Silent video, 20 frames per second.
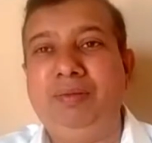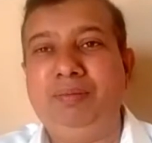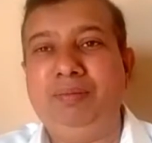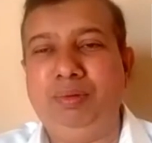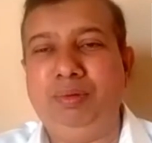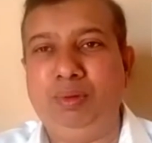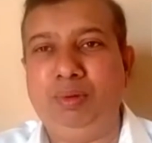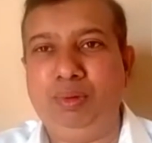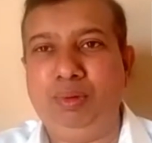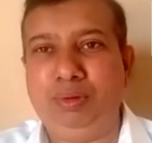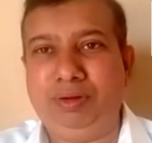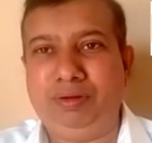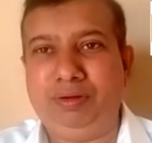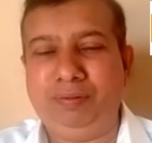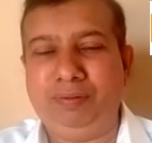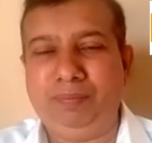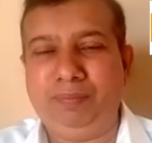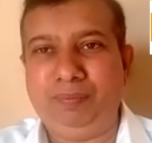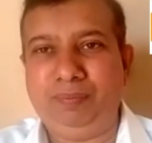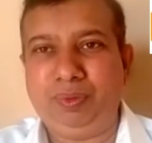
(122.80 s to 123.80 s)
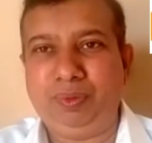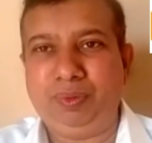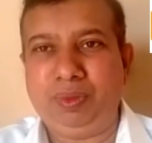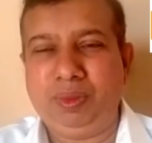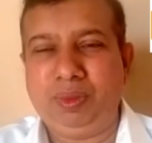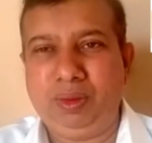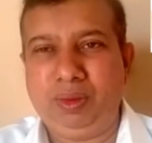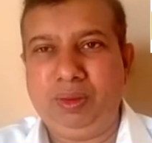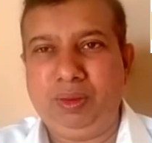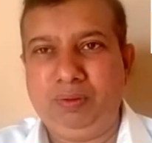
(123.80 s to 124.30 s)
below it.
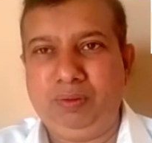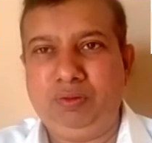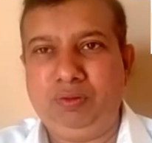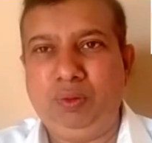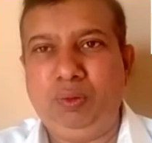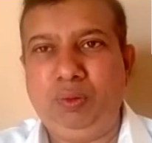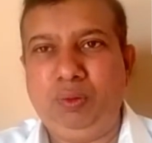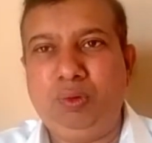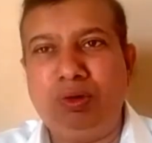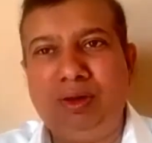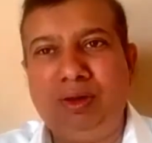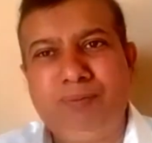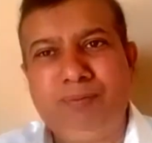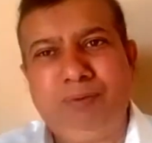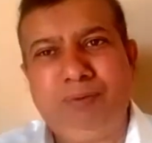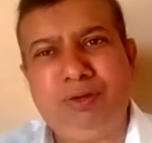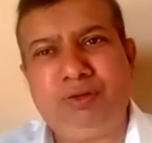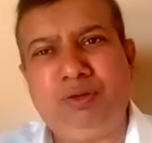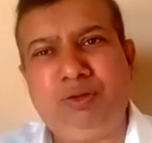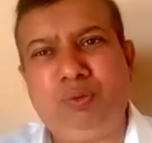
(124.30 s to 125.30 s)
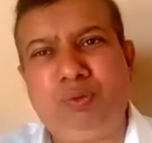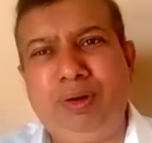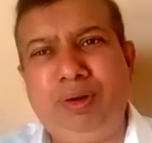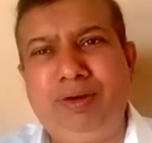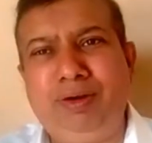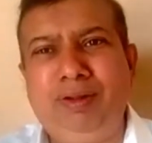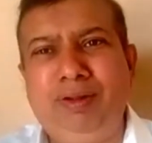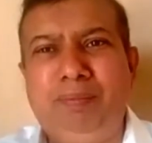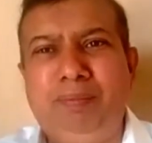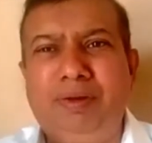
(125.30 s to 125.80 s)
Only first
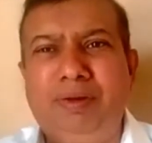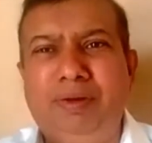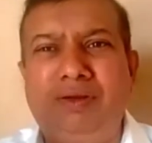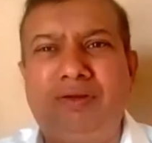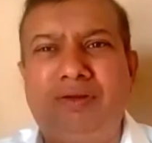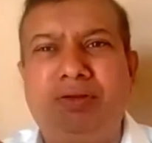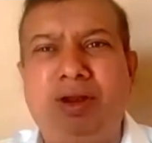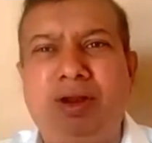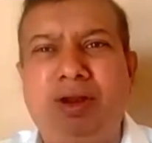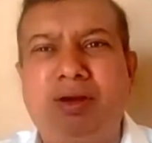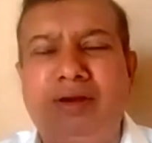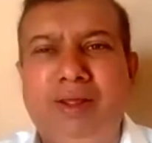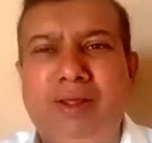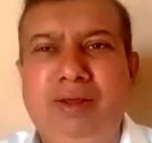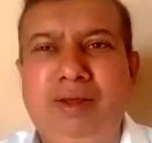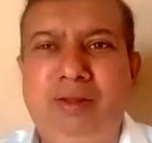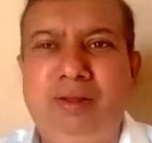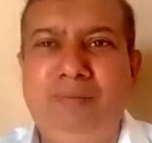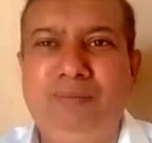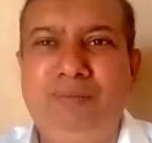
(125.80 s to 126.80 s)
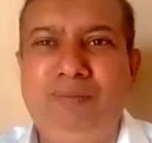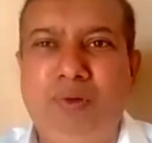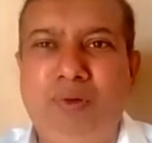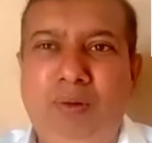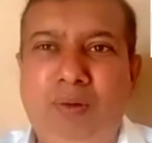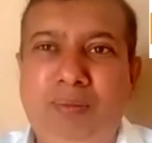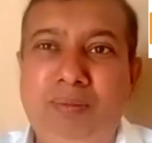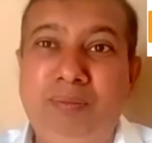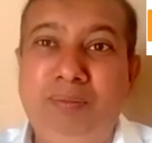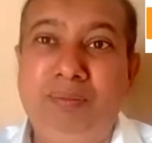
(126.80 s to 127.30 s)
20 pages are taken
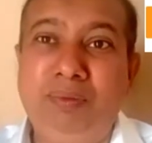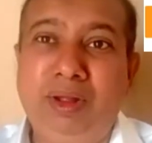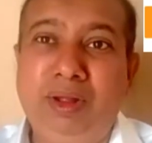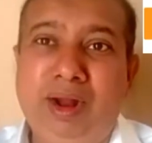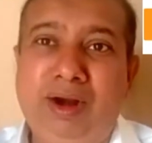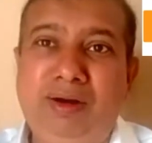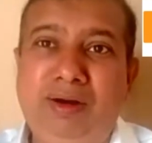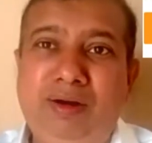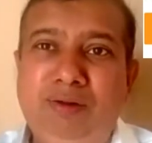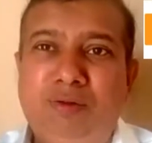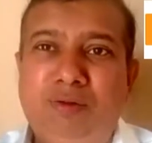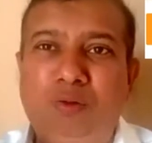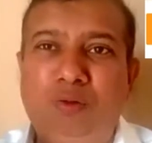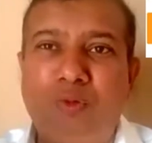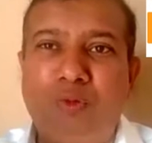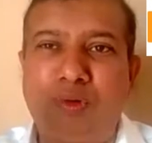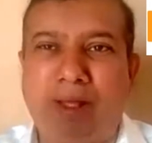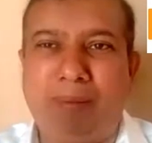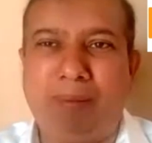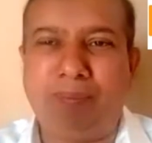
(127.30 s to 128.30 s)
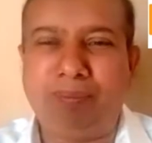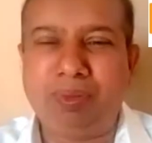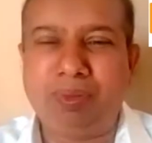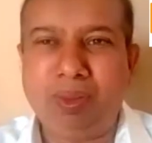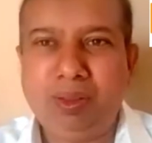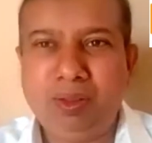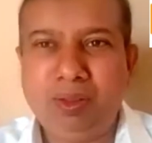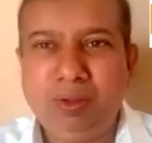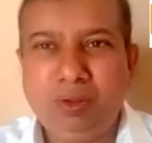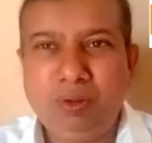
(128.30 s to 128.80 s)
from hard disk to RAM.
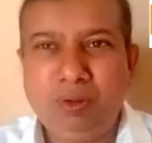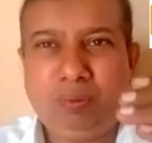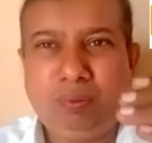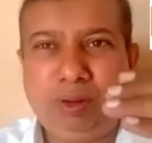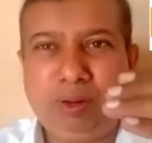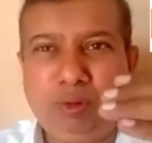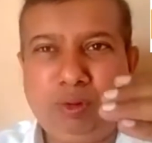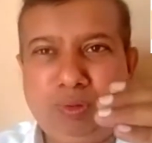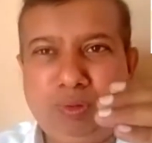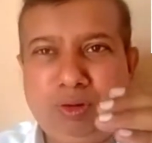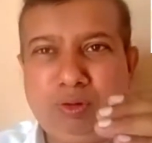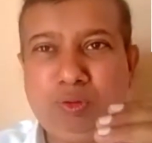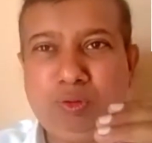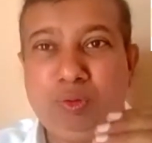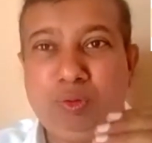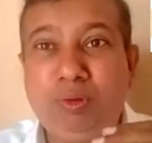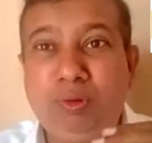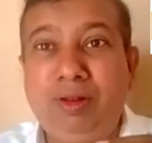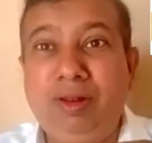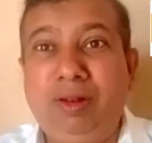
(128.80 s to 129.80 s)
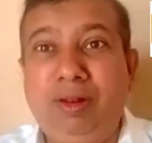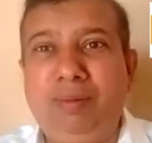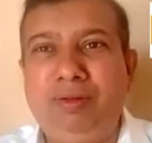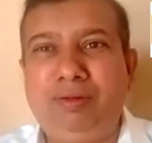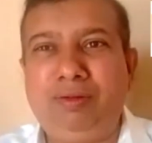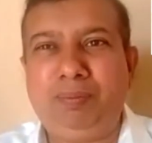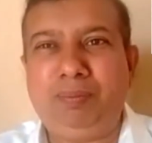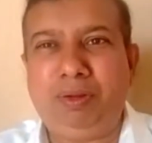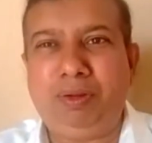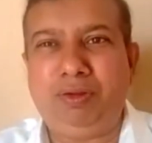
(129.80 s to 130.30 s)
When you reach to
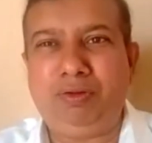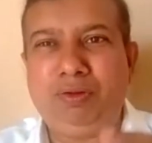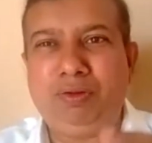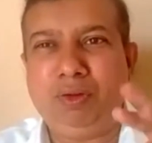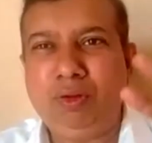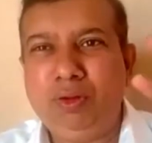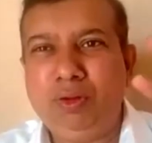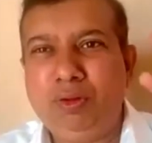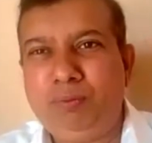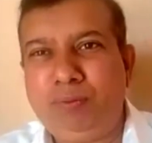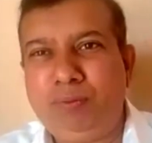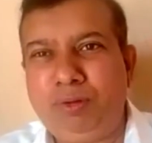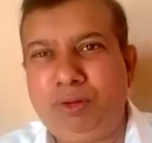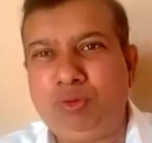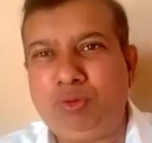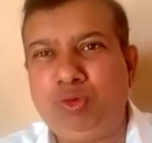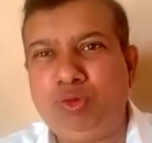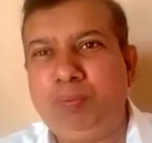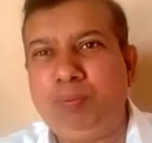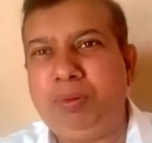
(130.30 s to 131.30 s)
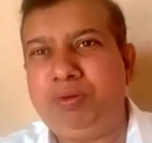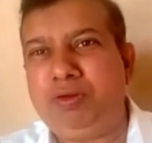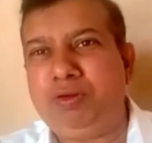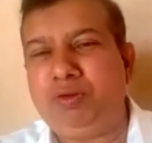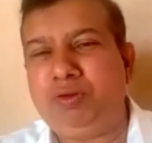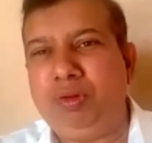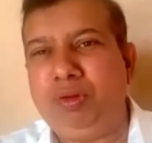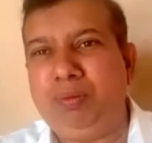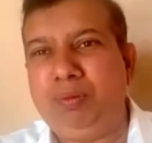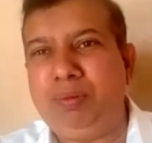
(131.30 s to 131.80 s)
11th page, first 2
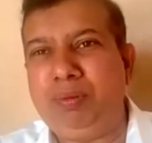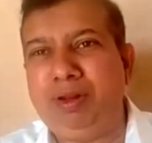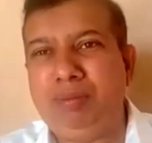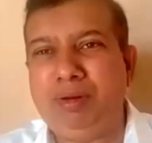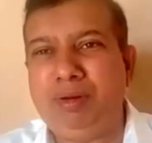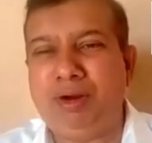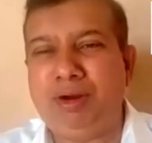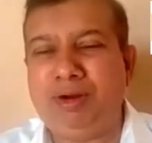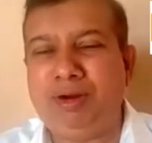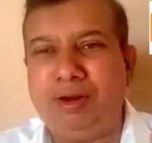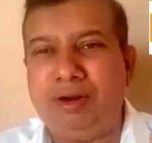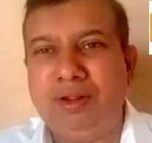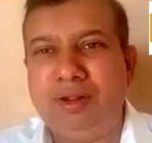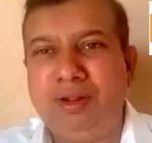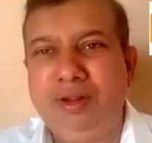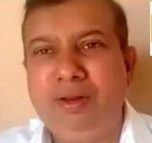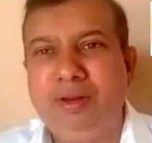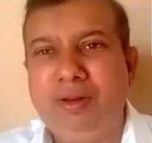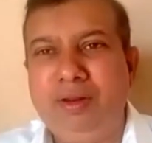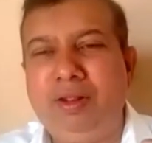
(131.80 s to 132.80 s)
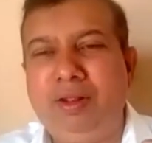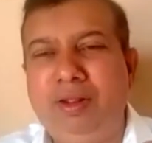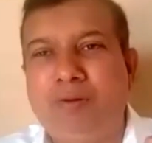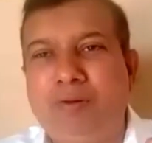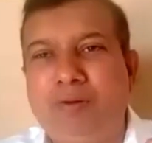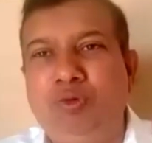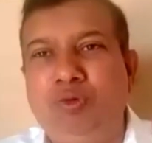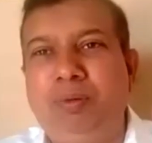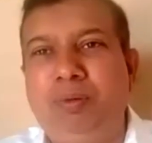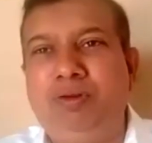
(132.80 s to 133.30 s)
pages will be eliminated,
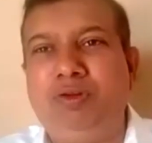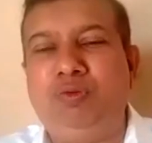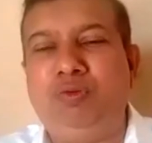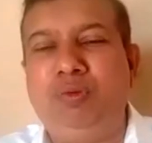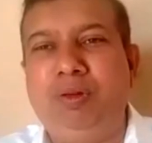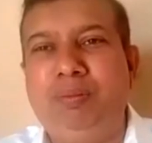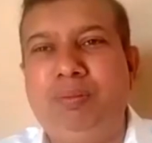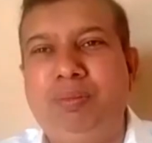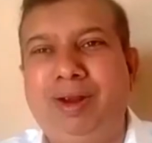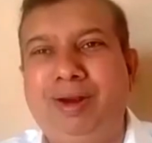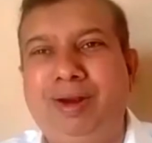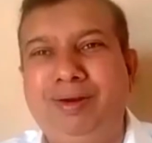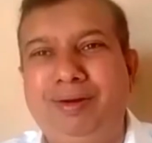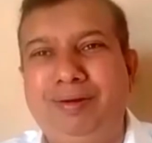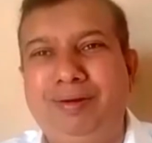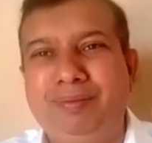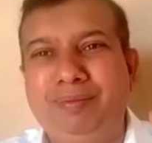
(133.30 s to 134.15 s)
next 2 pages will be added.